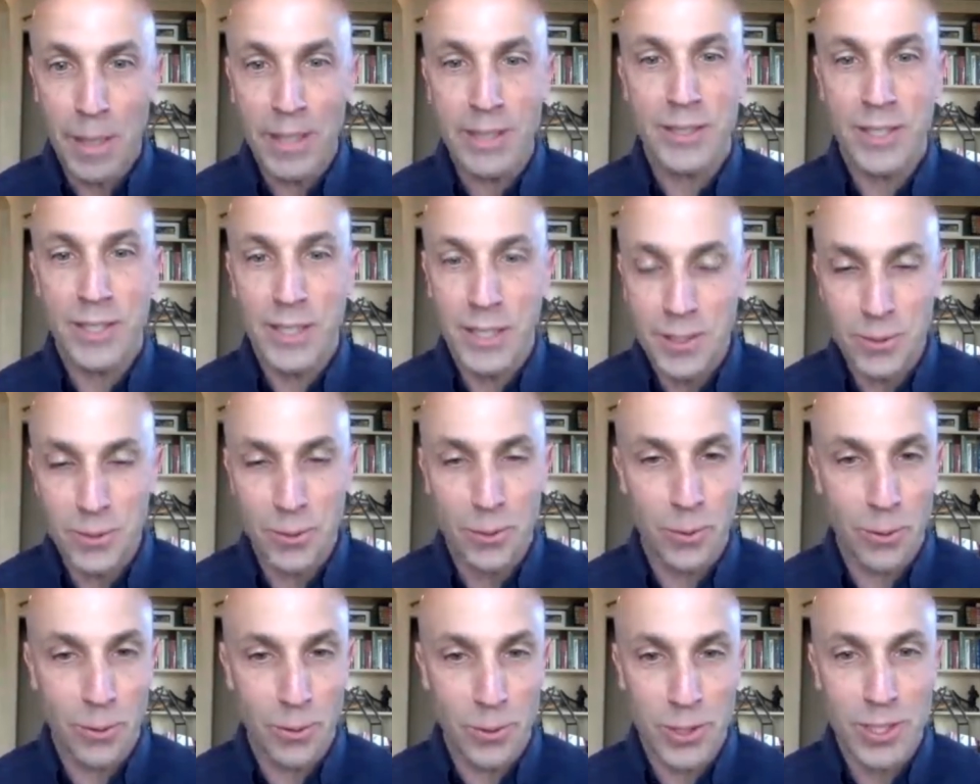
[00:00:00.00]

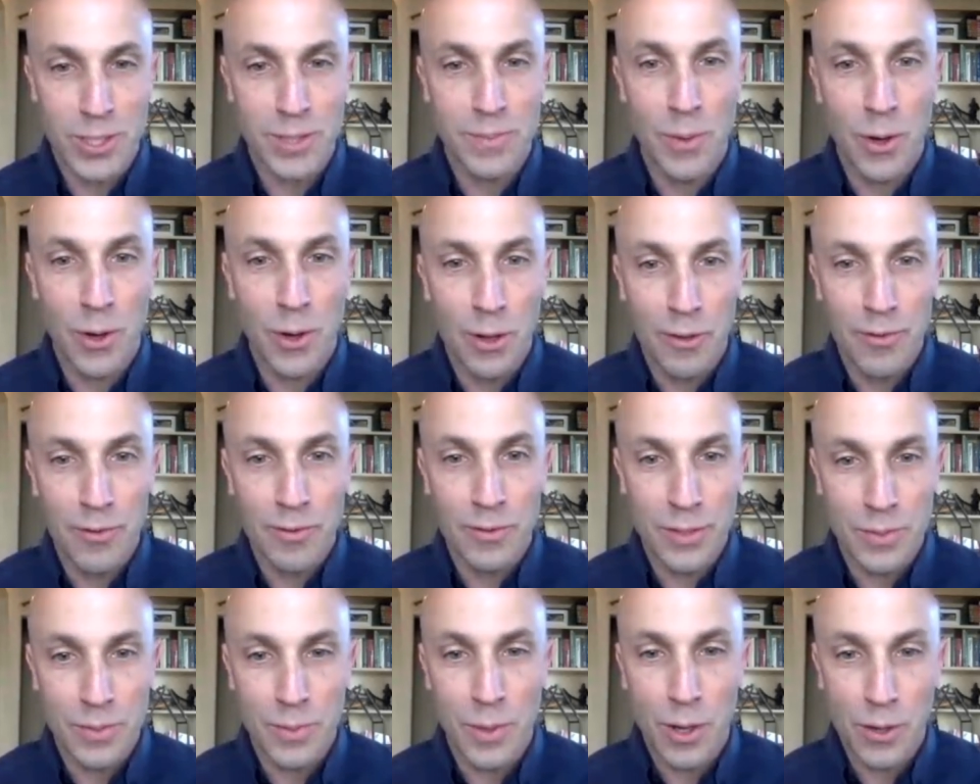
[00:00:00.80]
buses or
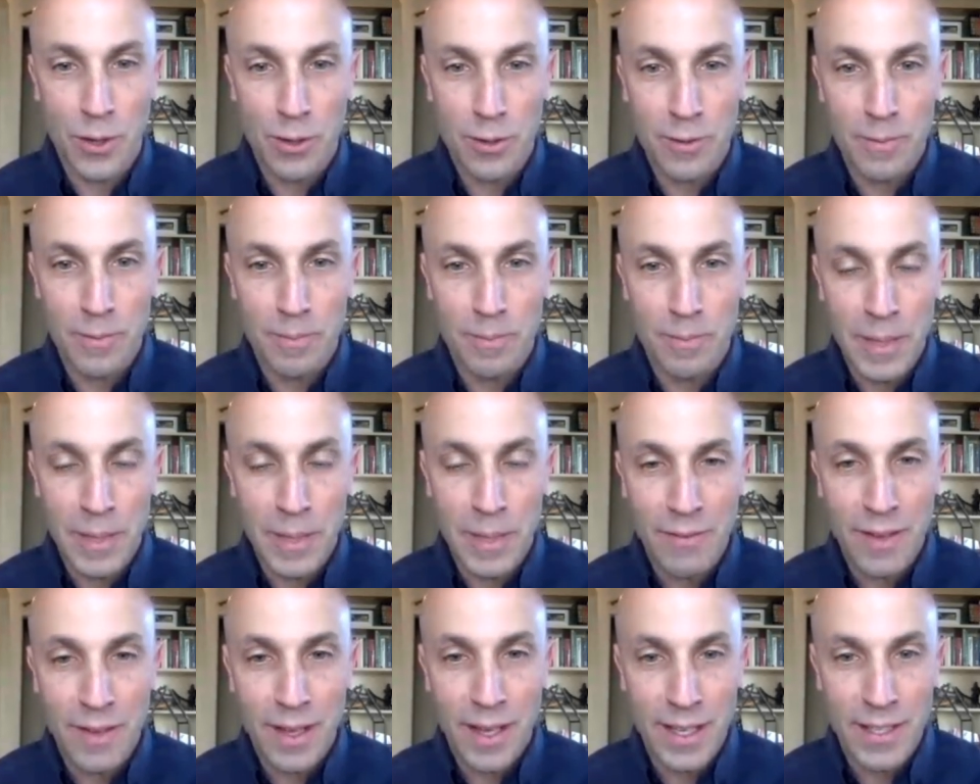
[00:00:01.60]
smaller
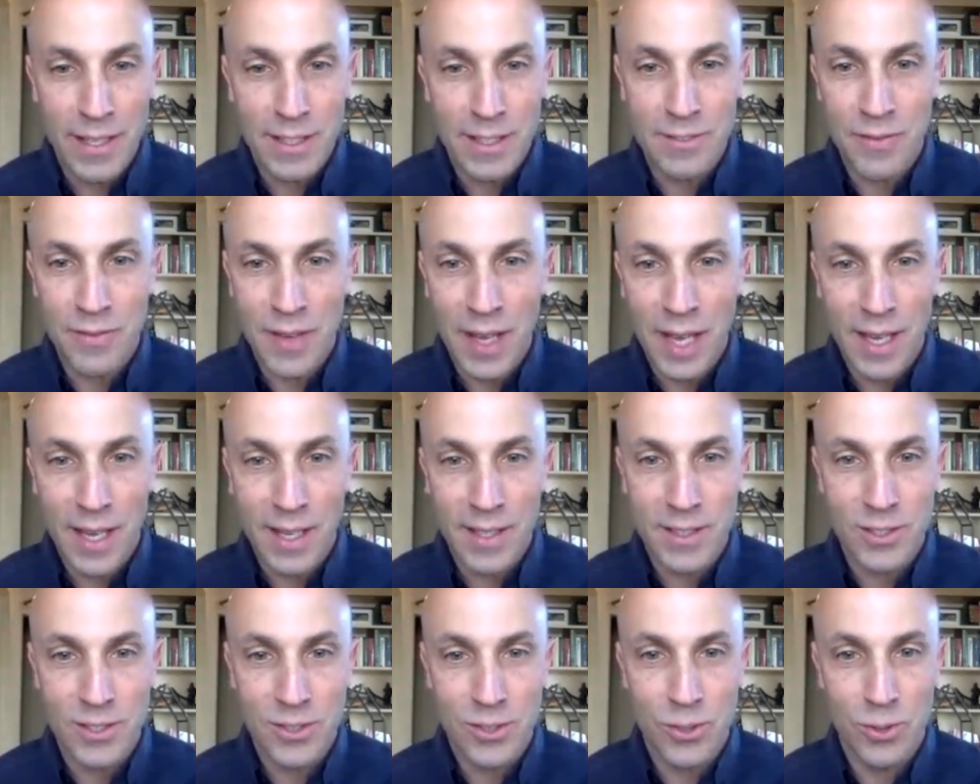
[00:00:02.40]
minivans,
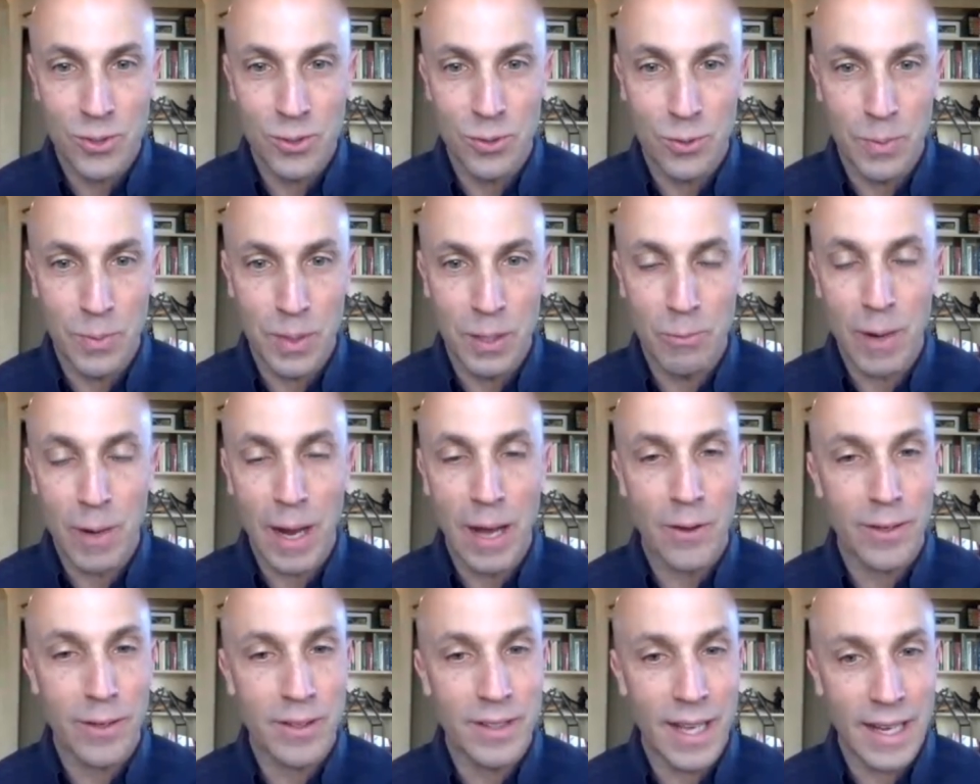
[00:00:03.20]
vans to be
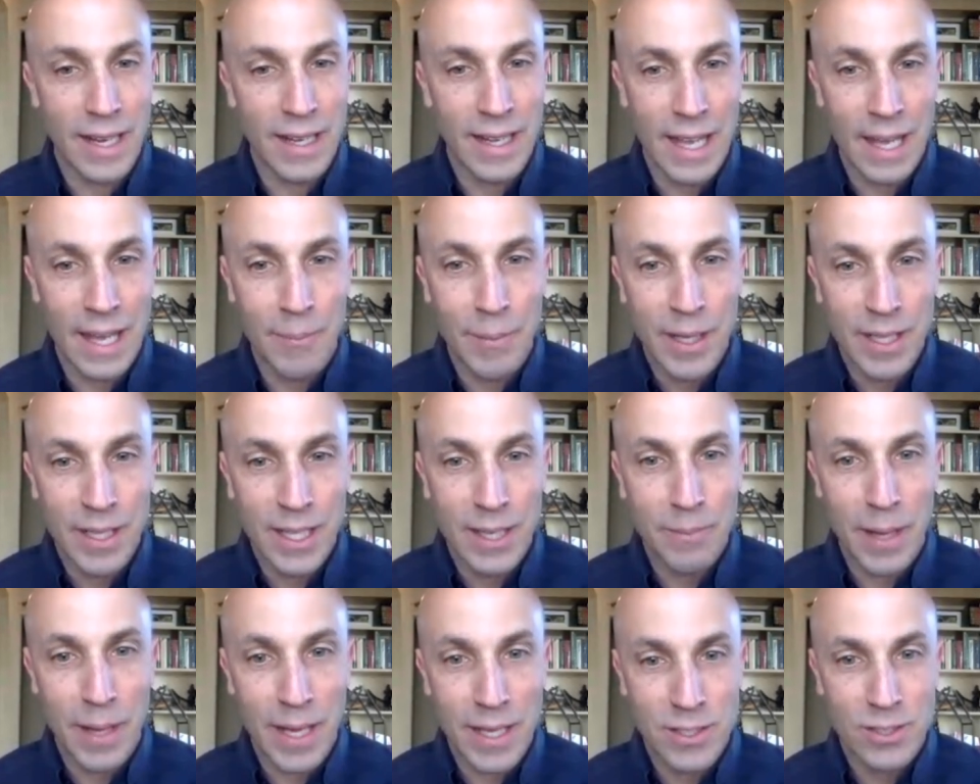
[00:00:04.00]
routed
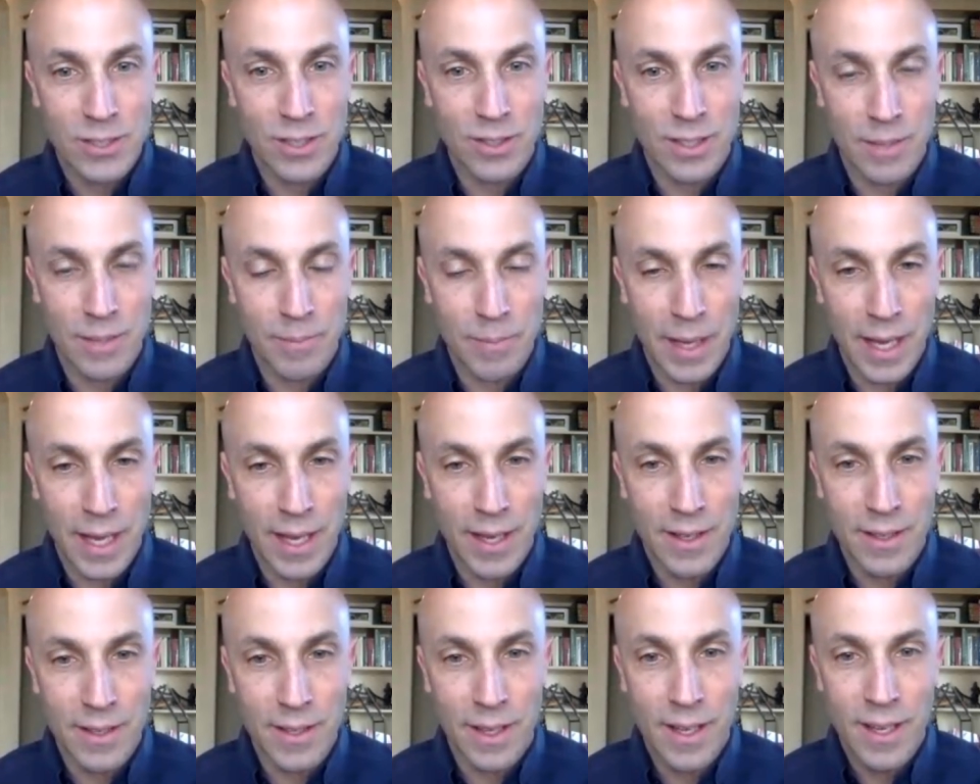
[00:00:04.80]
dynamically based on
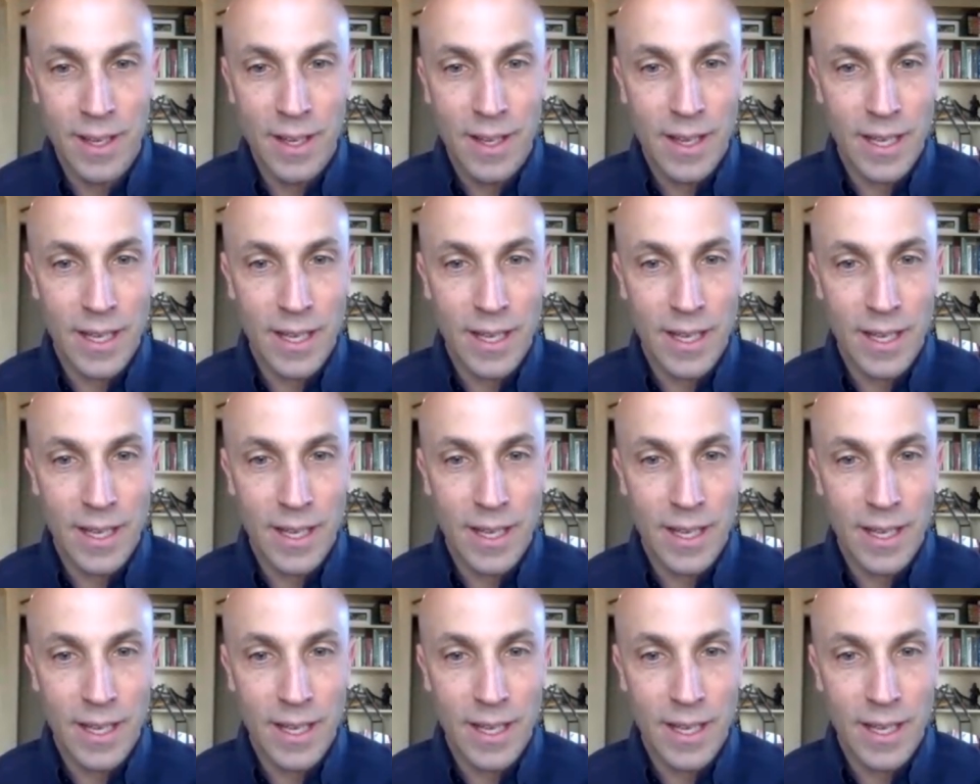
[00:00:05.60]
demand